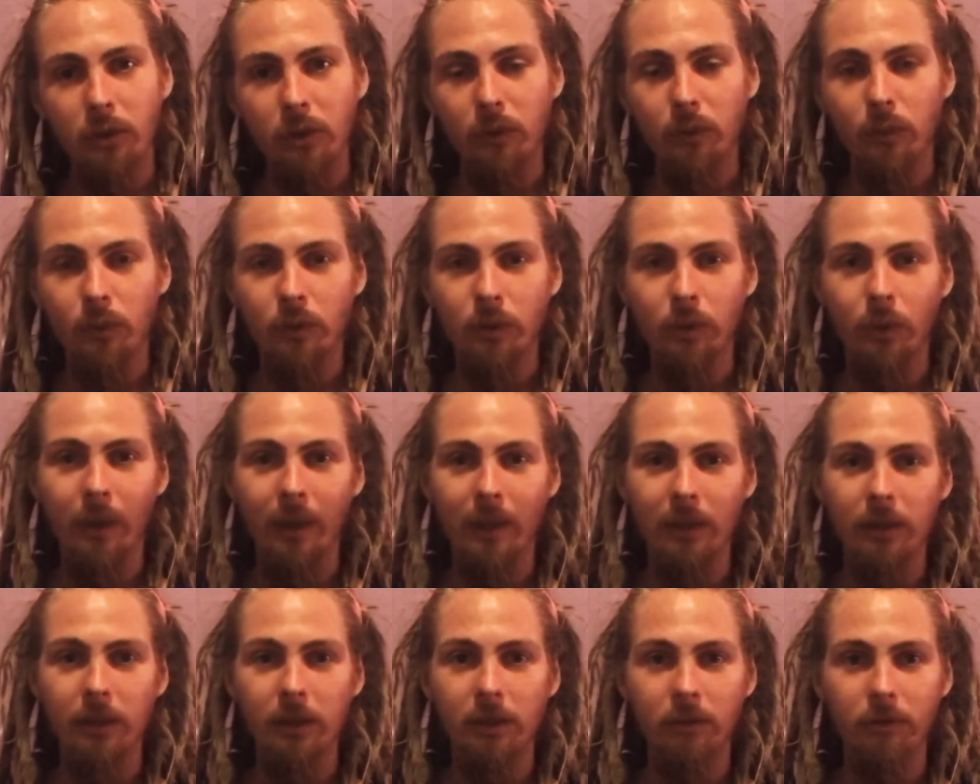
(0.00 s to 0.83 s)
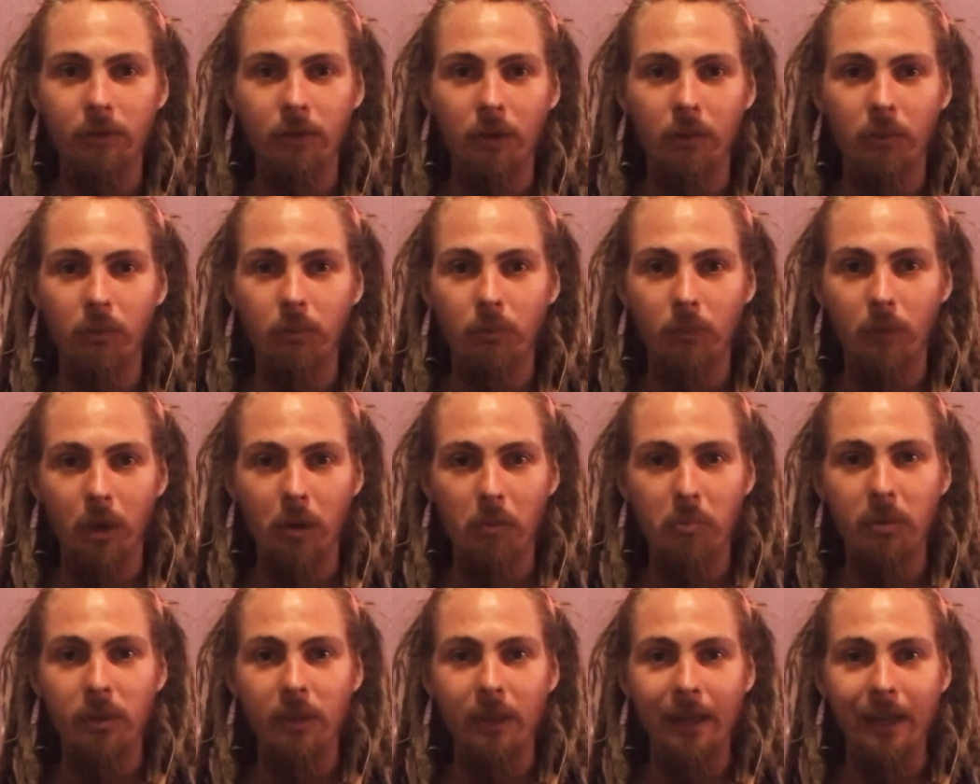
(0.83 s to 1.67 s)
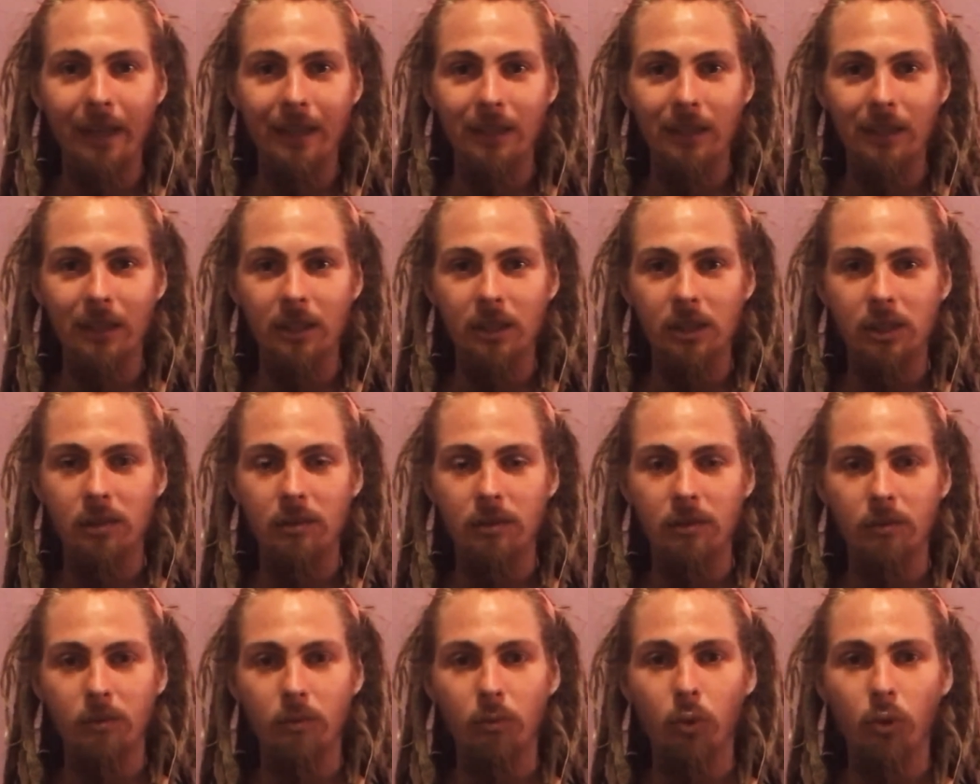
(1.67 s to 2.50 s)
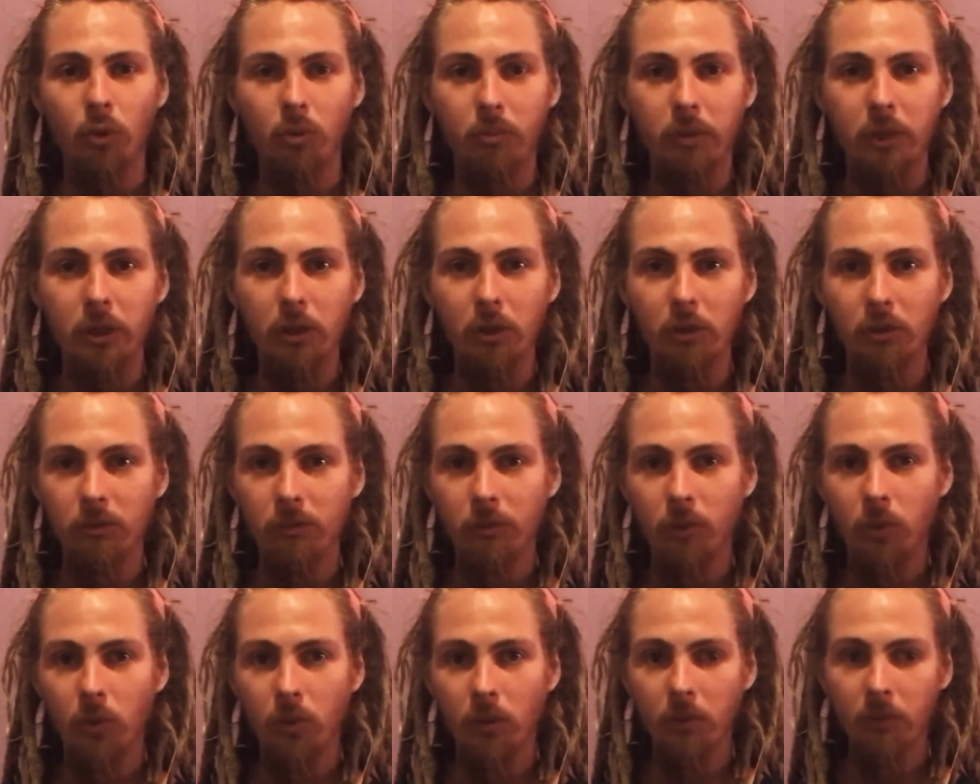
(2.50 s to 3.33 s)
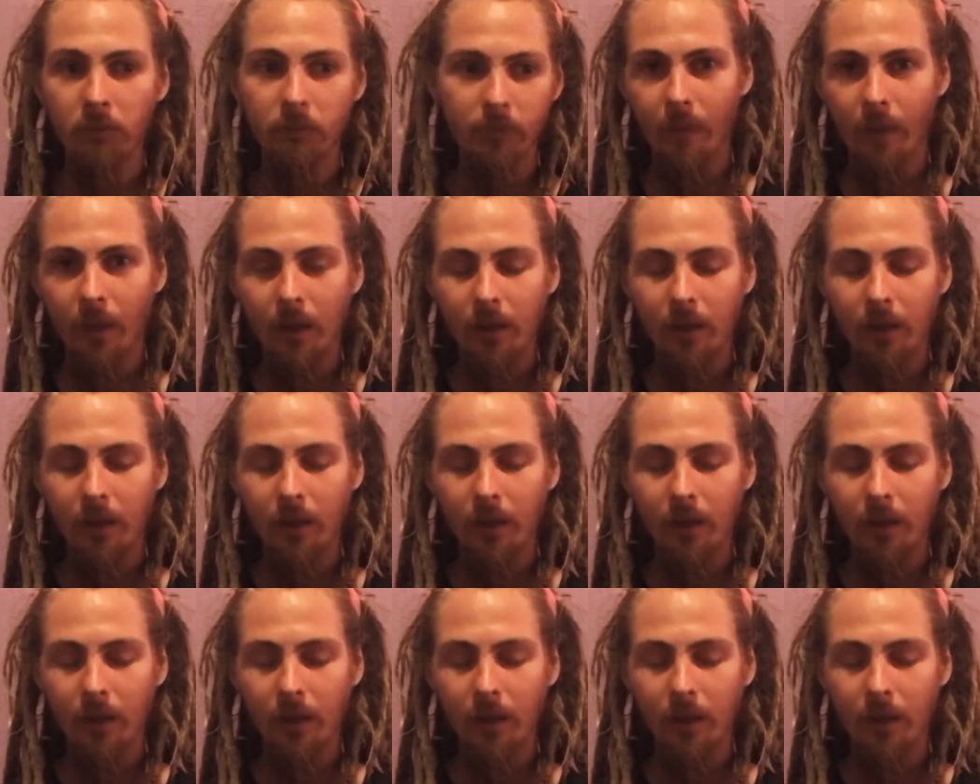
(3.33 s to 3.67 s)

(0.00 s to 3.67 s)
directly from a plant in its more pure form.